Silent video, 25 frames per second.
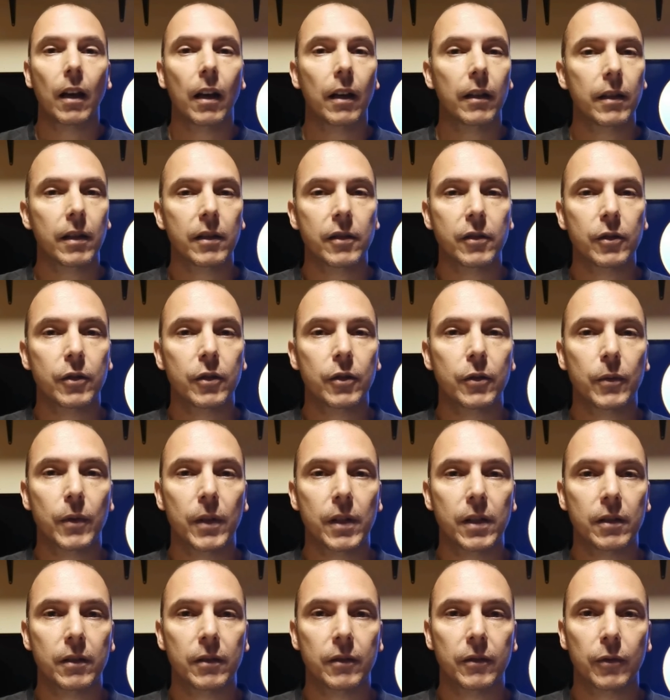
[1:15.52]
and there's a good
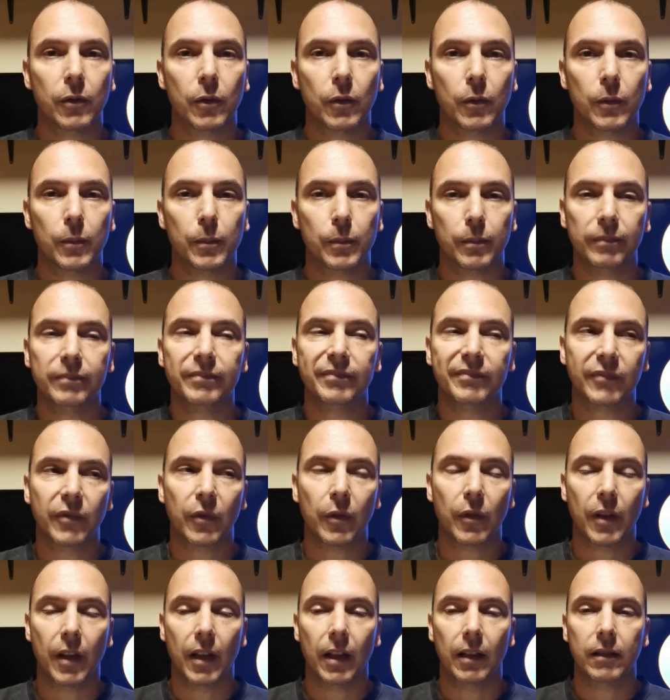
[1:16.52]
reason for,
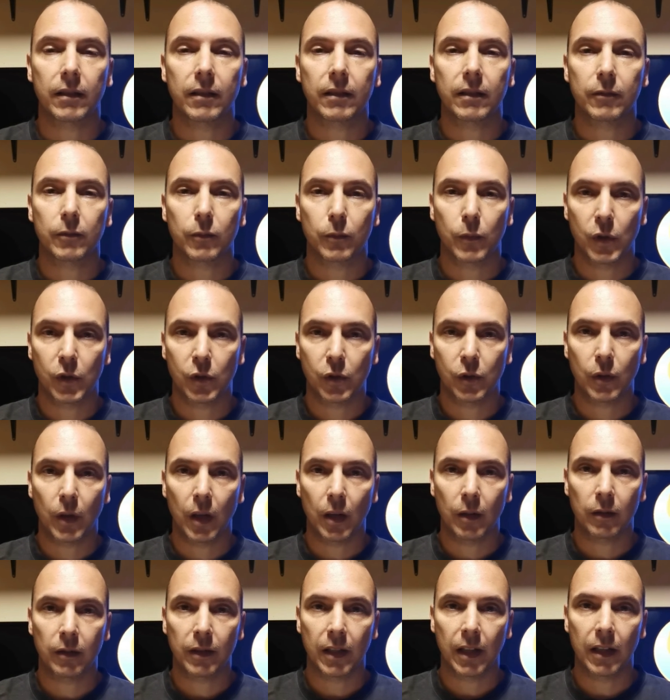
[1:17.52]
for that which
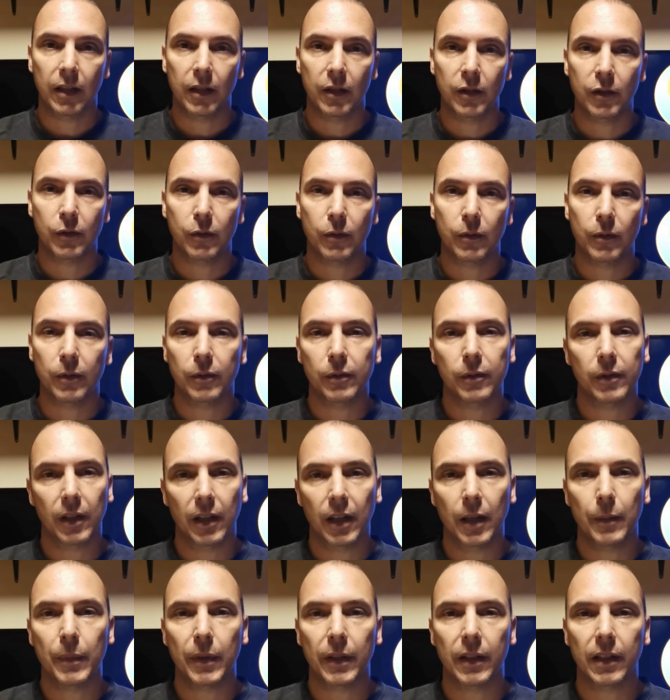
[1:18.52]
I'll get into
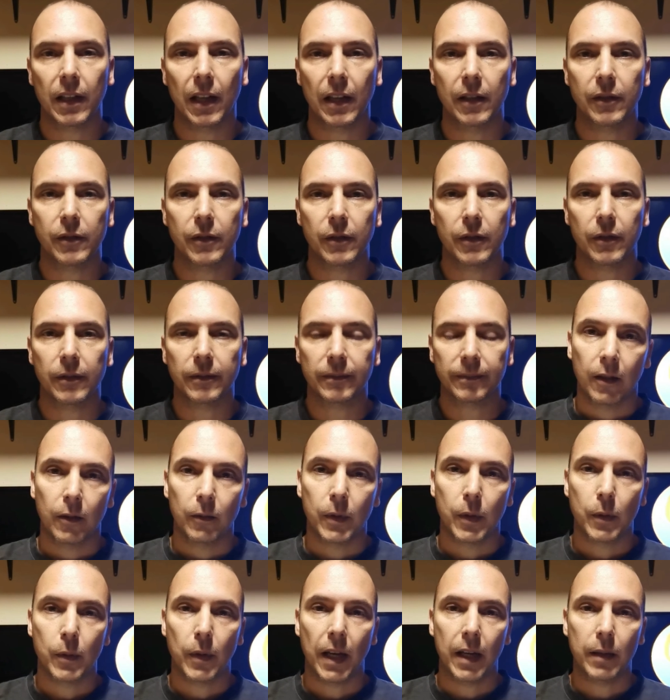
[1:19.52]
a bit later.
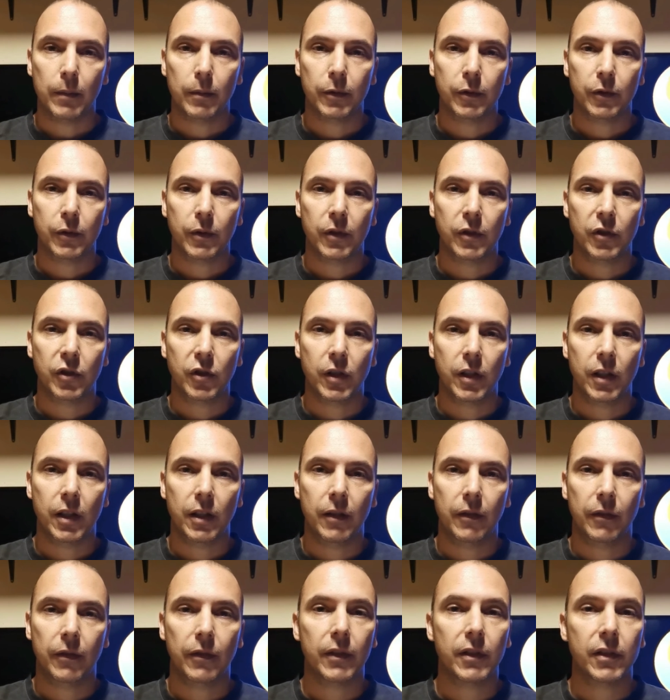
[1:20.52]
We were able to
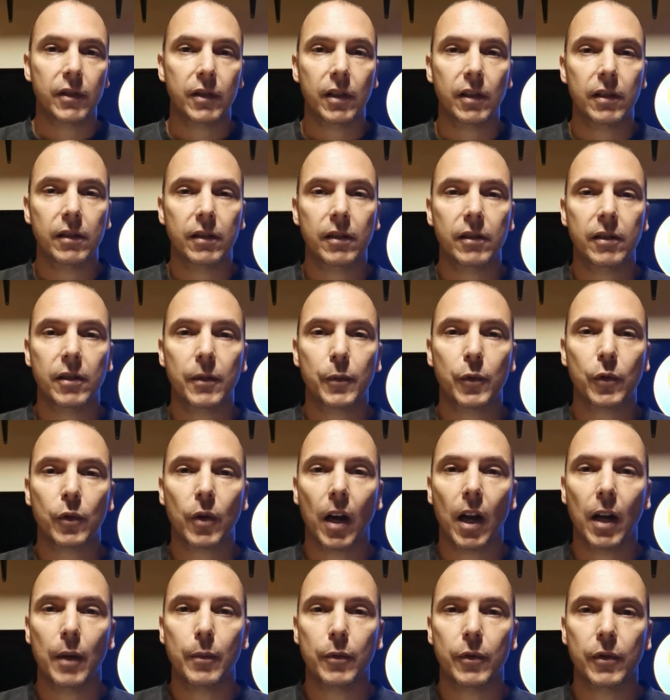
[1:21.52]
achieve 60
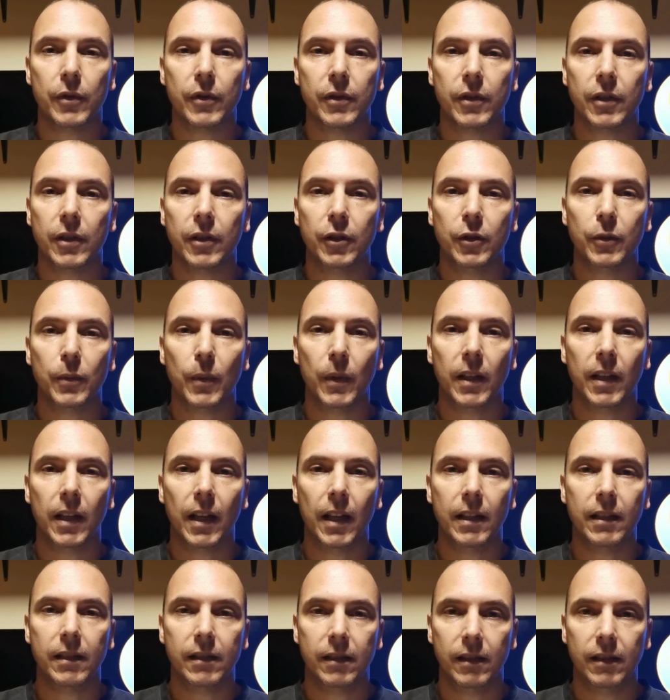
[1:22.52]
subscribers in
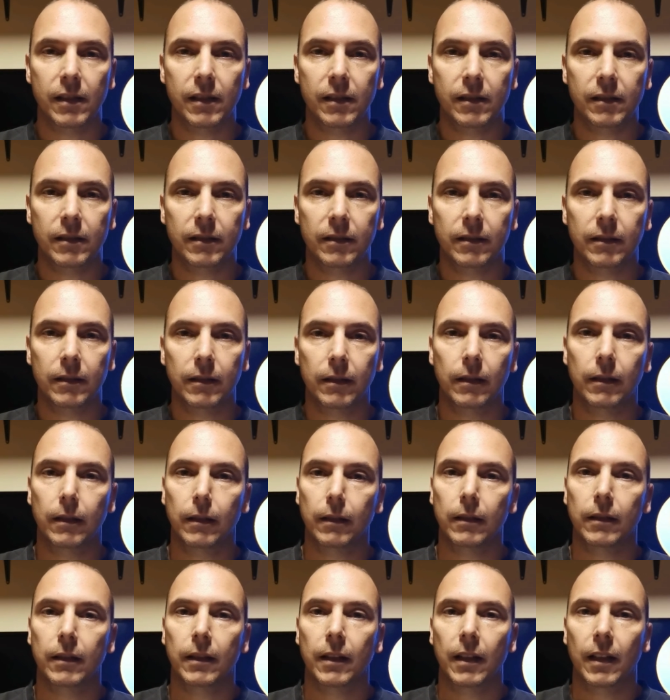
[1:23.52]
2018
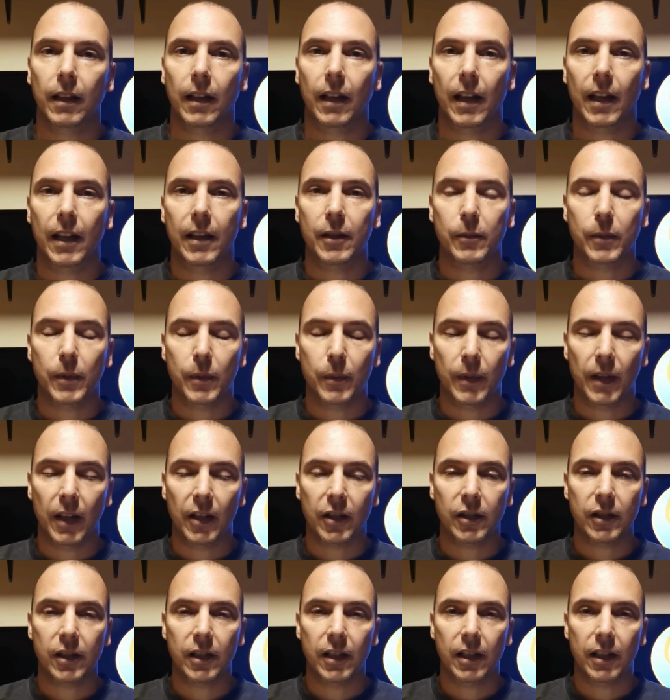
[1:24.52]
and we were
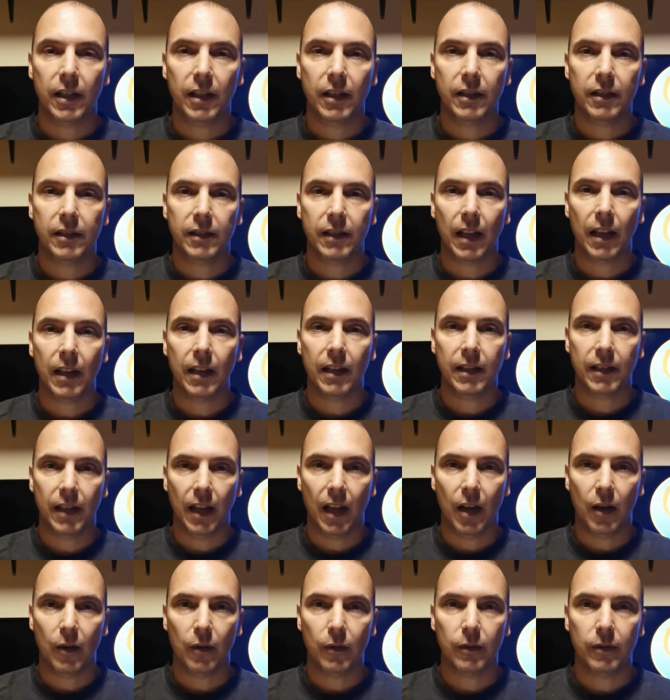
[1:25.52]
actually standing
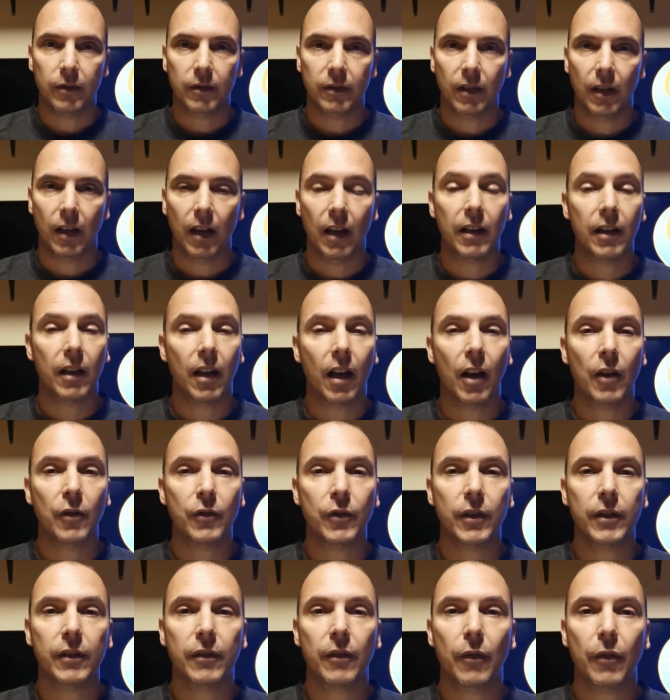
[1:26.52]
now on
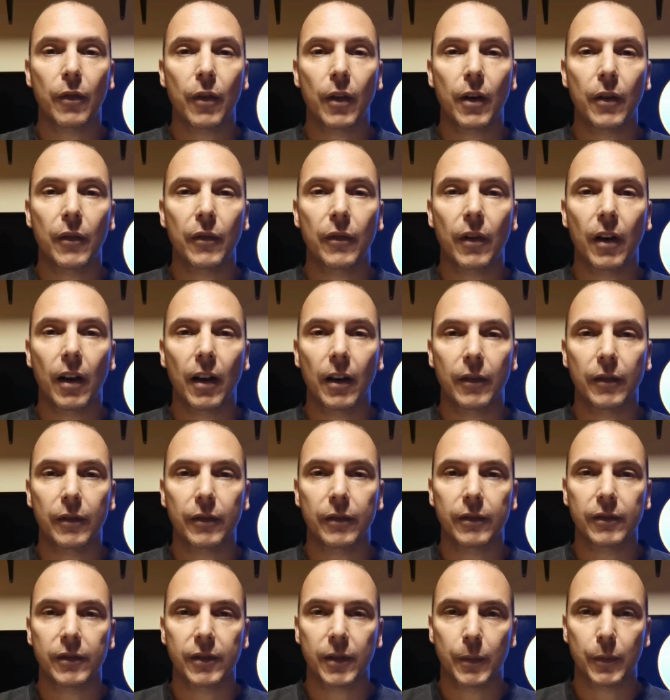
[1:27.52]

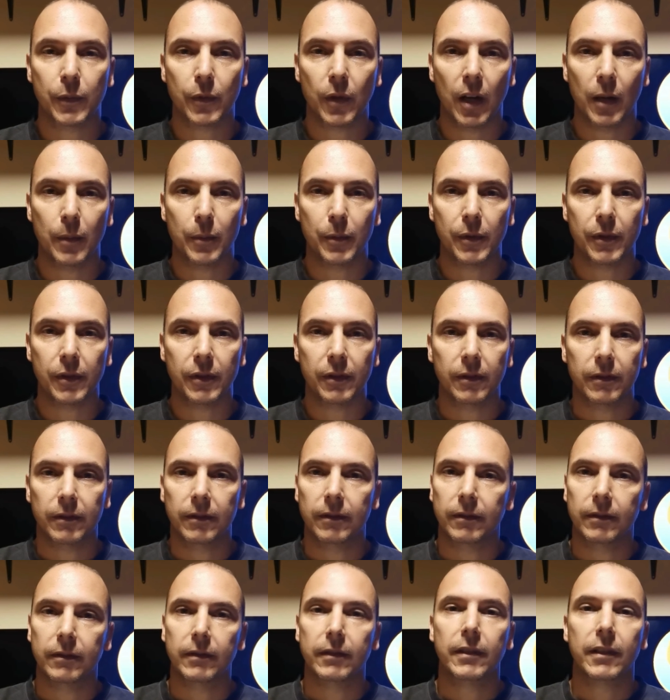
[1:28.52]
135 subscribers.
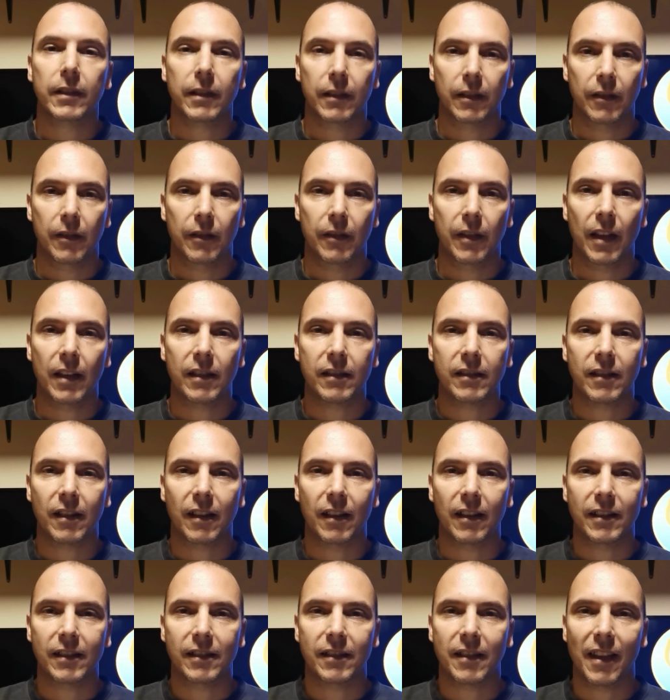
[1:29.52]
Thanks
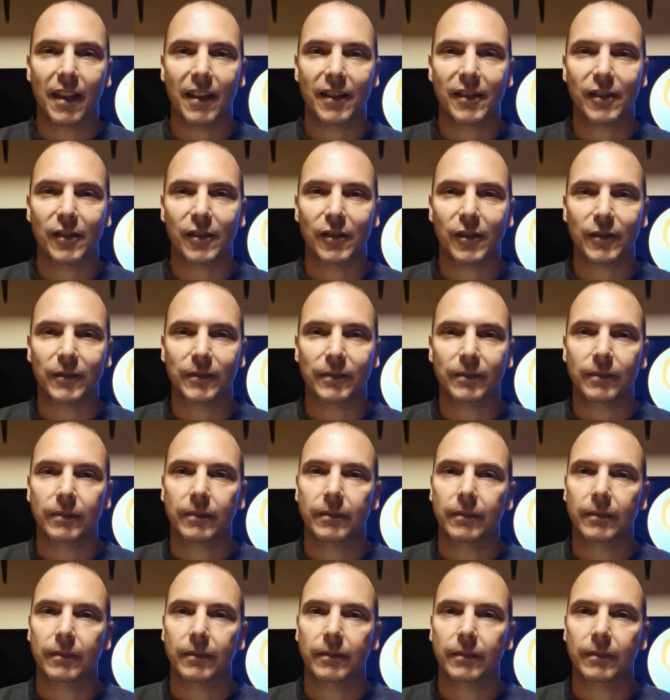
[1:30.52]
guys, thanks a lot.